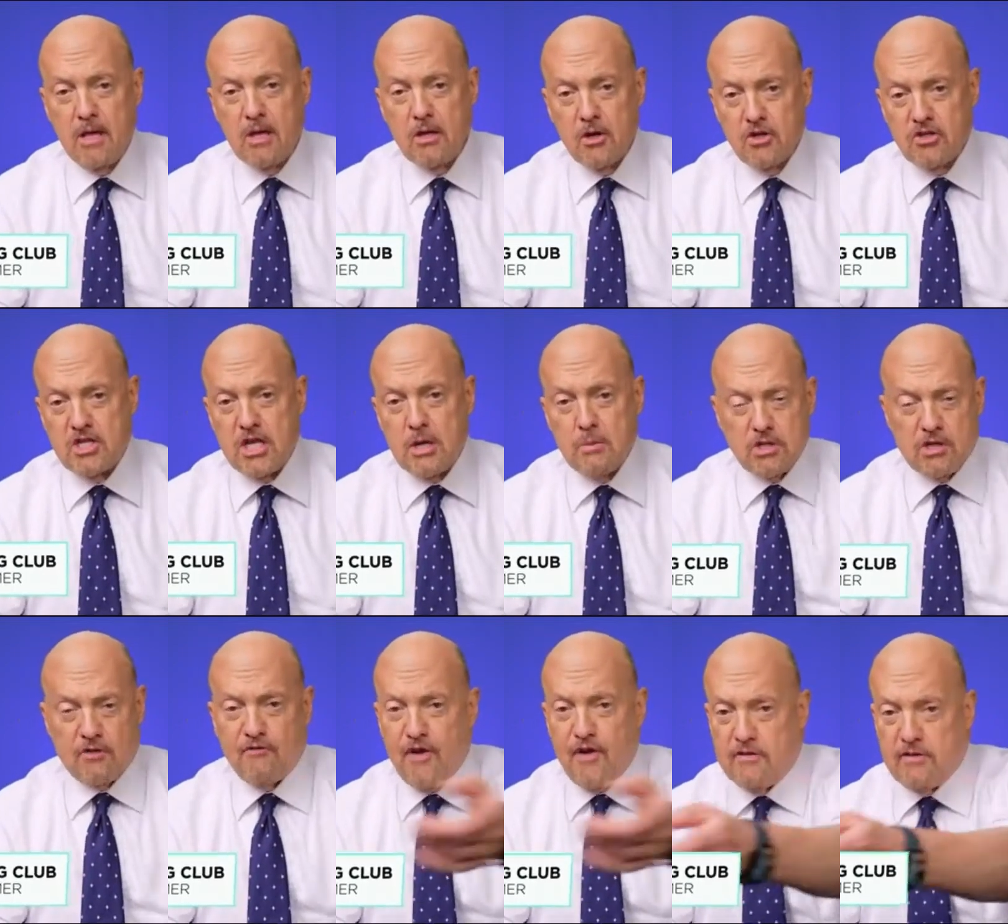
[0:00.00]
because he was
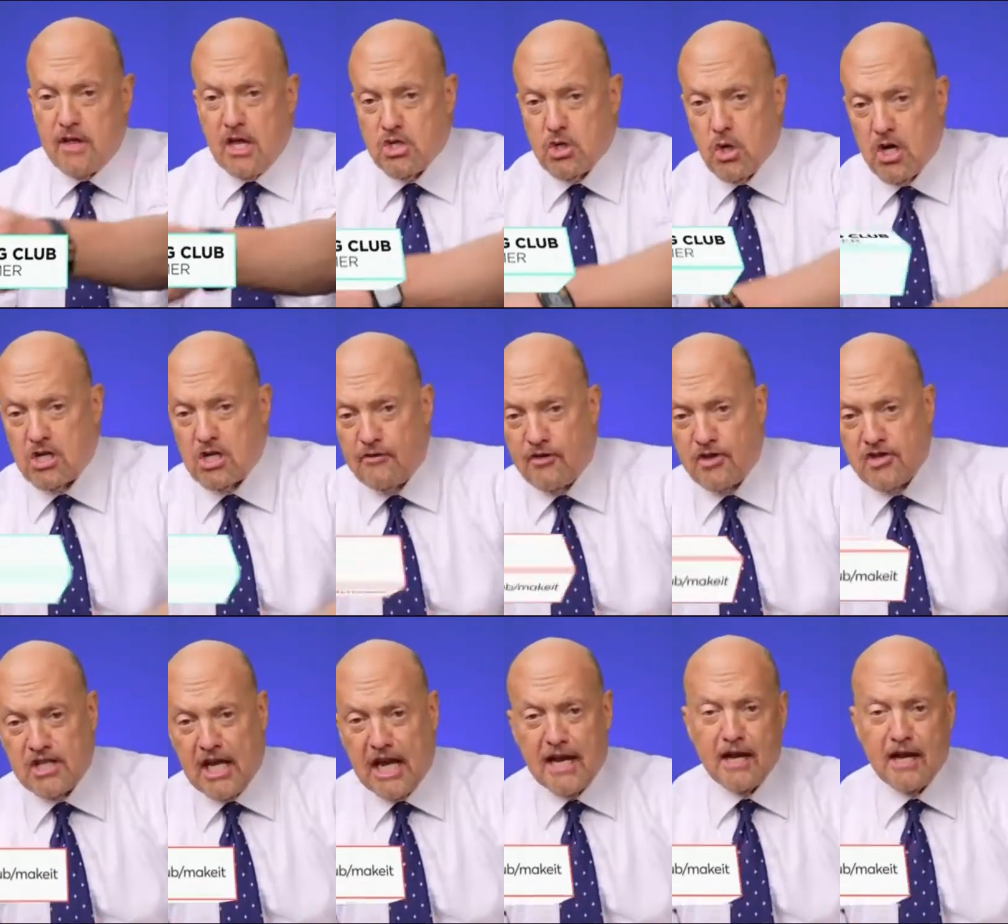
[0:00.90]
afraid they'd charge him for the
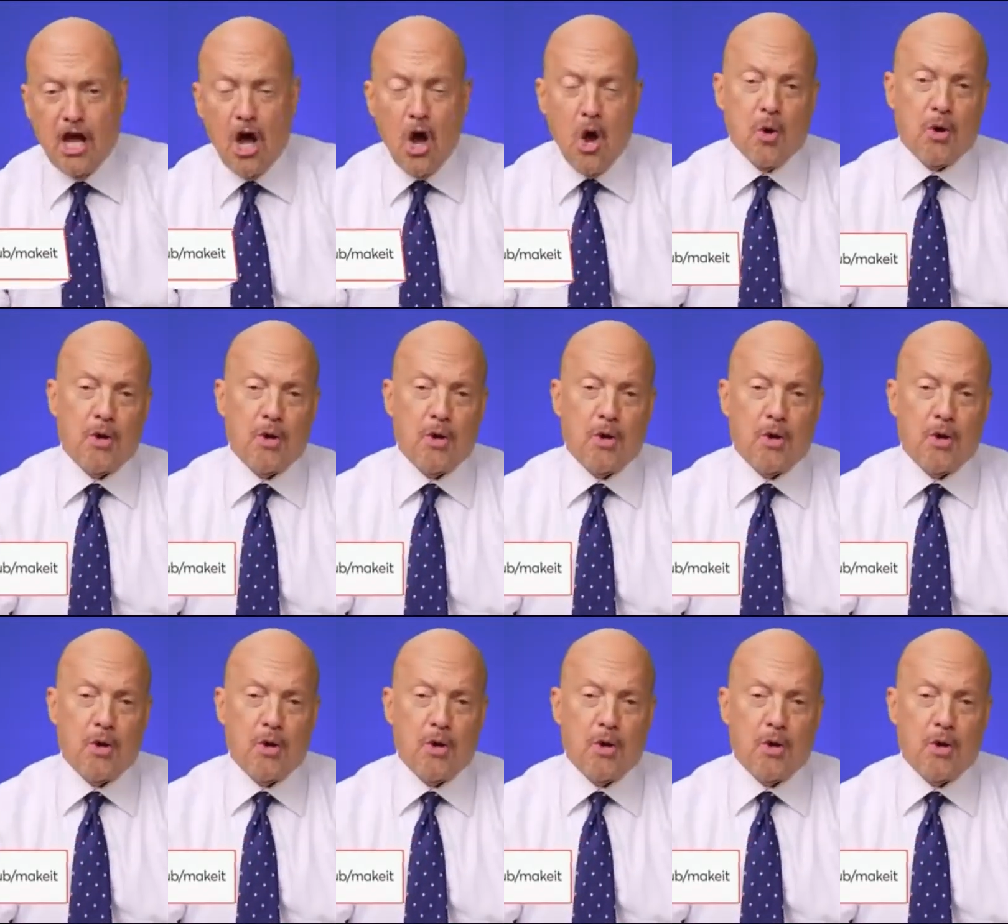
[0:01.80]
second Coke.